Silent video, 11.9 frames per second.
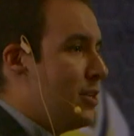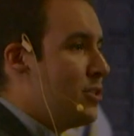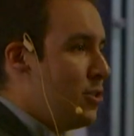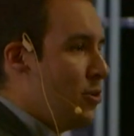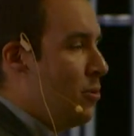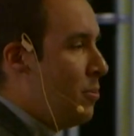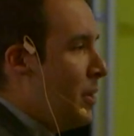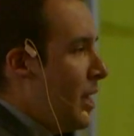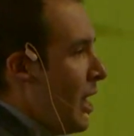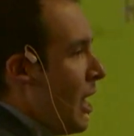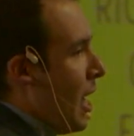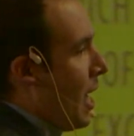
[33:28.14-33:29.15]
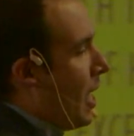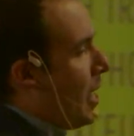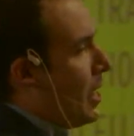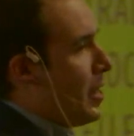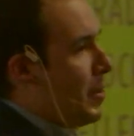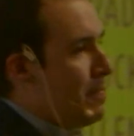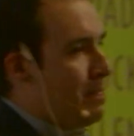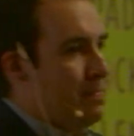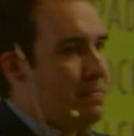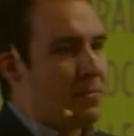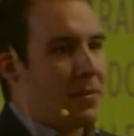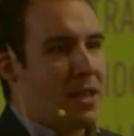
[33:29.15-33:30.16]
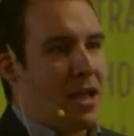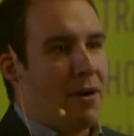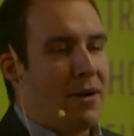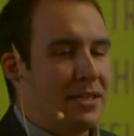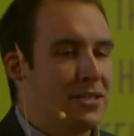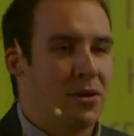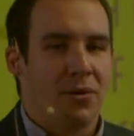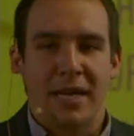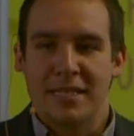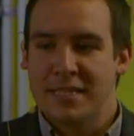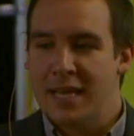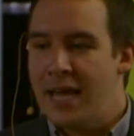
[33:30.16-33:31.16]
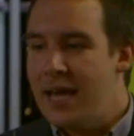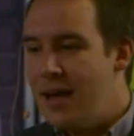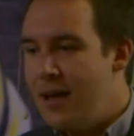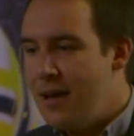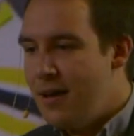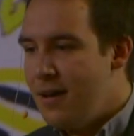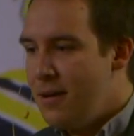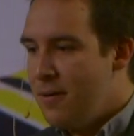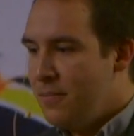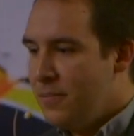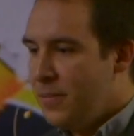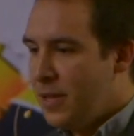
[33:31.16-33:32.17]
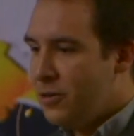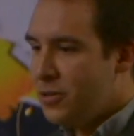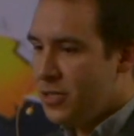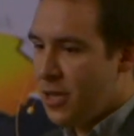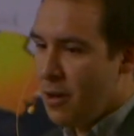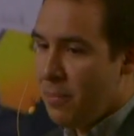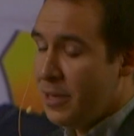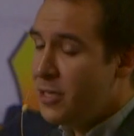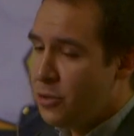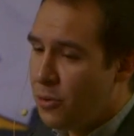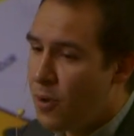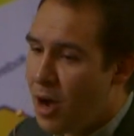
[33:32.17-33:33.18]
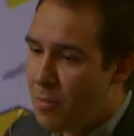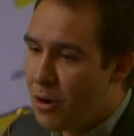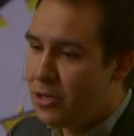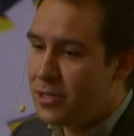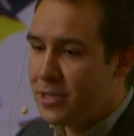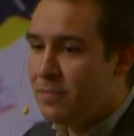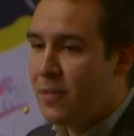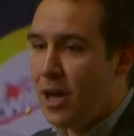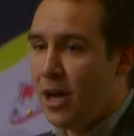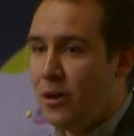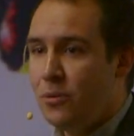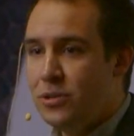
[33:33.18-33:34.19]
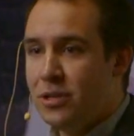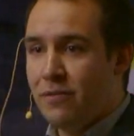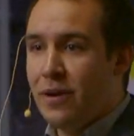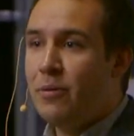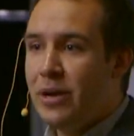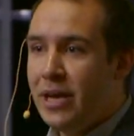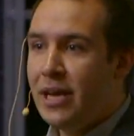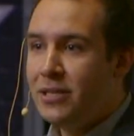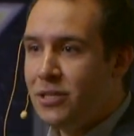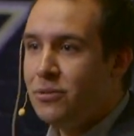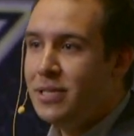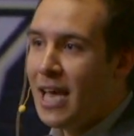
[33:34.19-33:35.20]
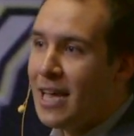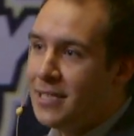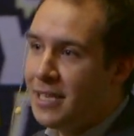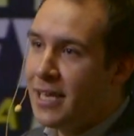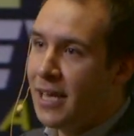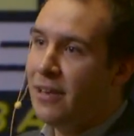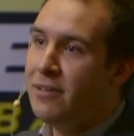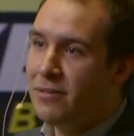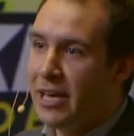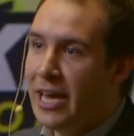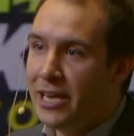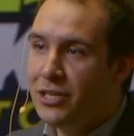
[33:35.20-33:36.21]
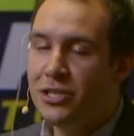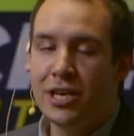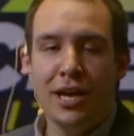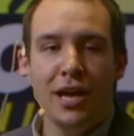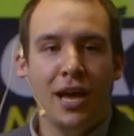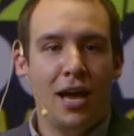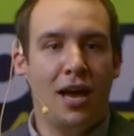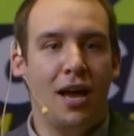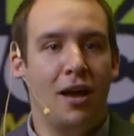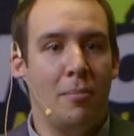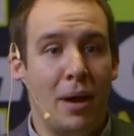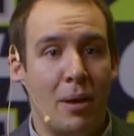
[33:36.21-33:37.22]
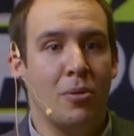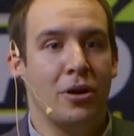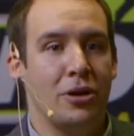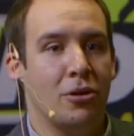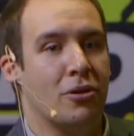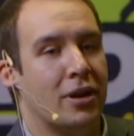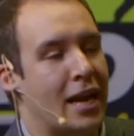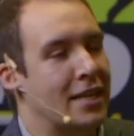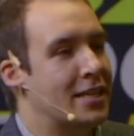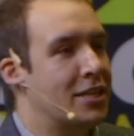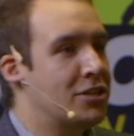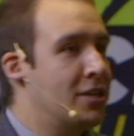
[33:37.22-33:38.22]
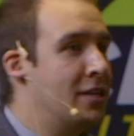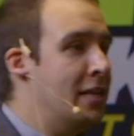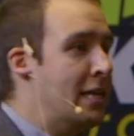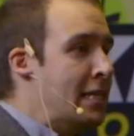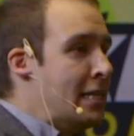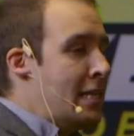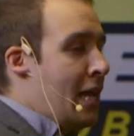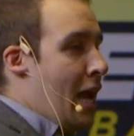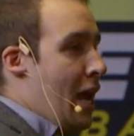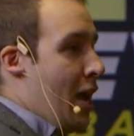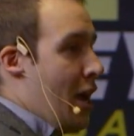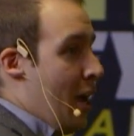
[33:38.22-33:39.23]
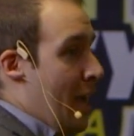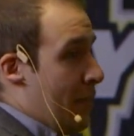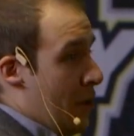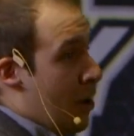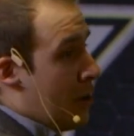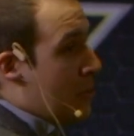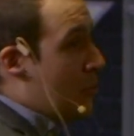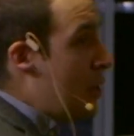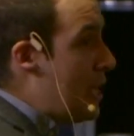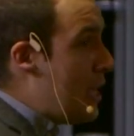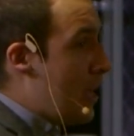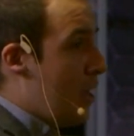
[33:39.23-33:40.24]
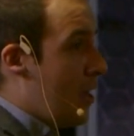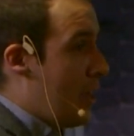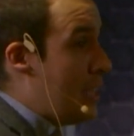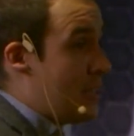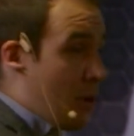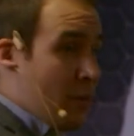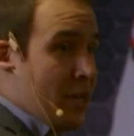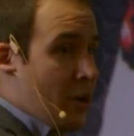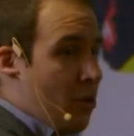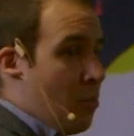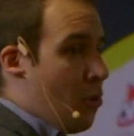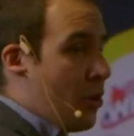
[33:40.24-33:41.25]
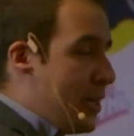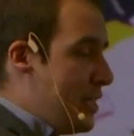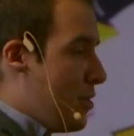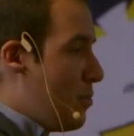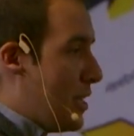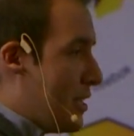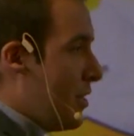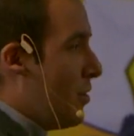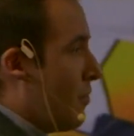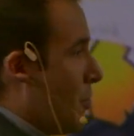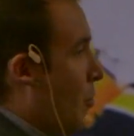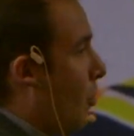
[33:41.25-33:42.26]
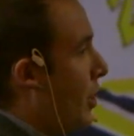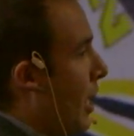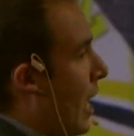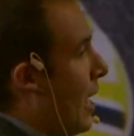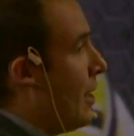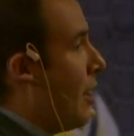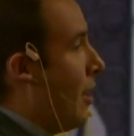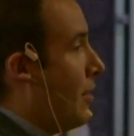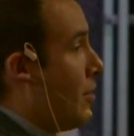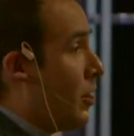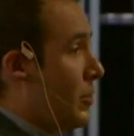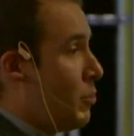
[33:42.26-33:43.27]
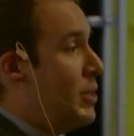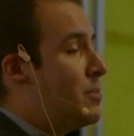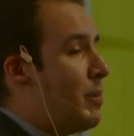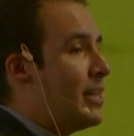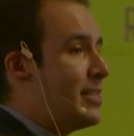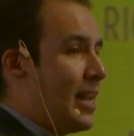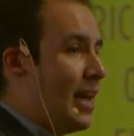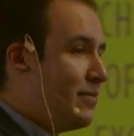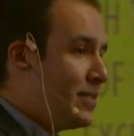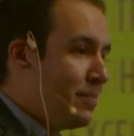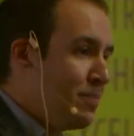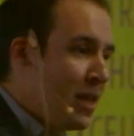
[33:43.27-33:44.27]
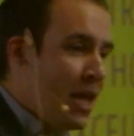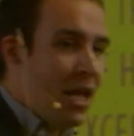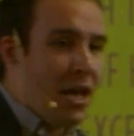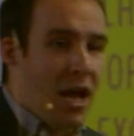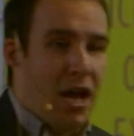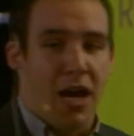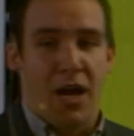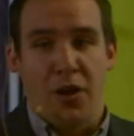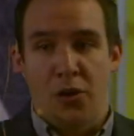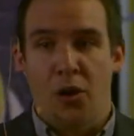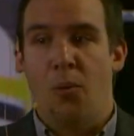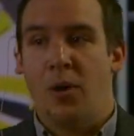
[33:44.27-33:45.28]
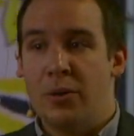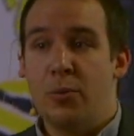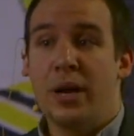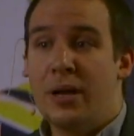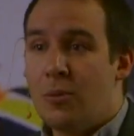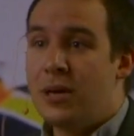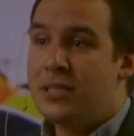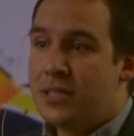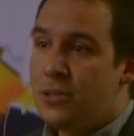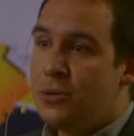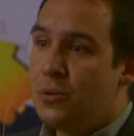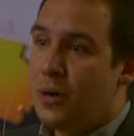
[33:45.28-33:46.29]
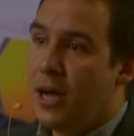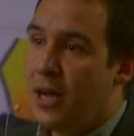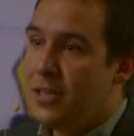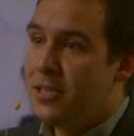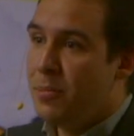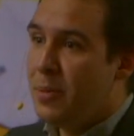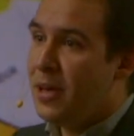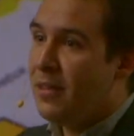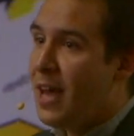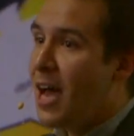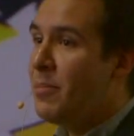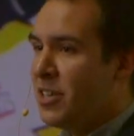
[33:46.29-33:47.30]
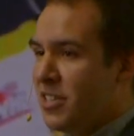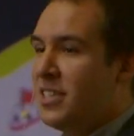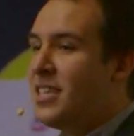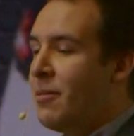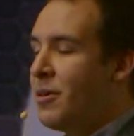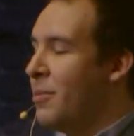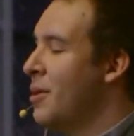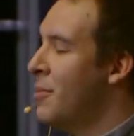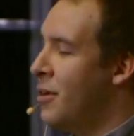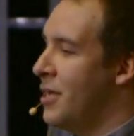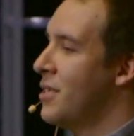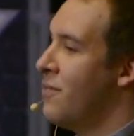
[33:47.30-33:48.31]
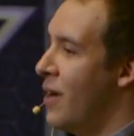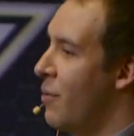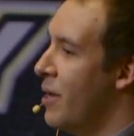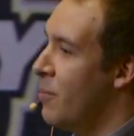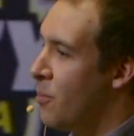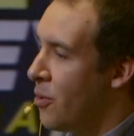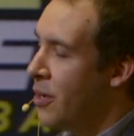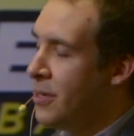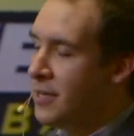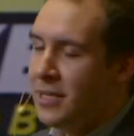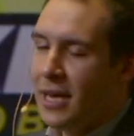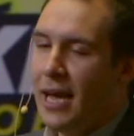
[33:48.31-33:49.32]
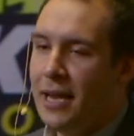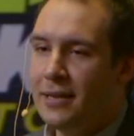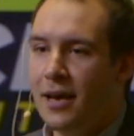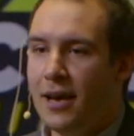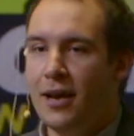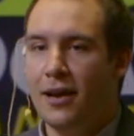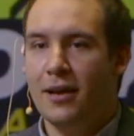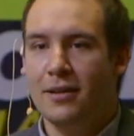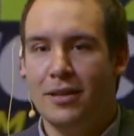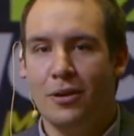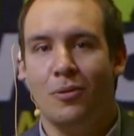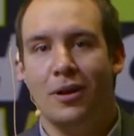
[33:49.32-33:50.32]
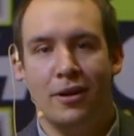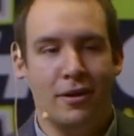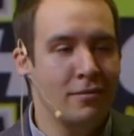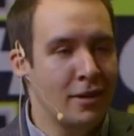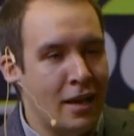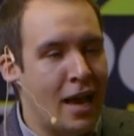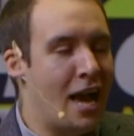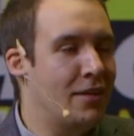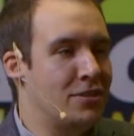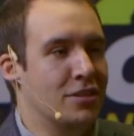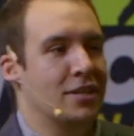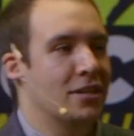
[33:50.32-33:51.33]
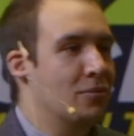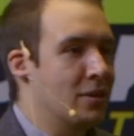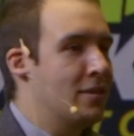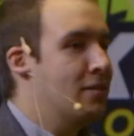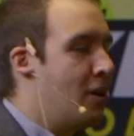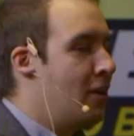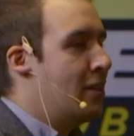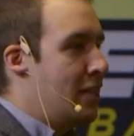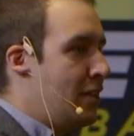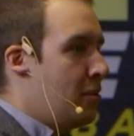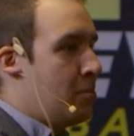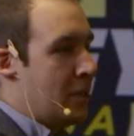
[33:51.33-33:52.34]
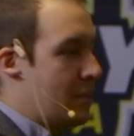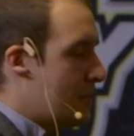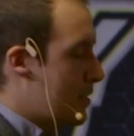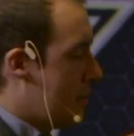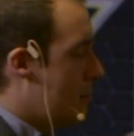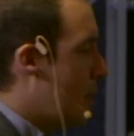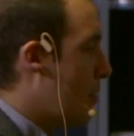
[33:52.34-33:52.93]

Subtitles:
assume. All right, so let's say there's Mr. Robert, who's a very enthusiastic and engaged member in your organization. And there are three, he's already on the board, he's the president of the board, and there are 3 spots left. No one really wants to be on that because the time commitment is very important, and they don't want to have to deal with all the appeals and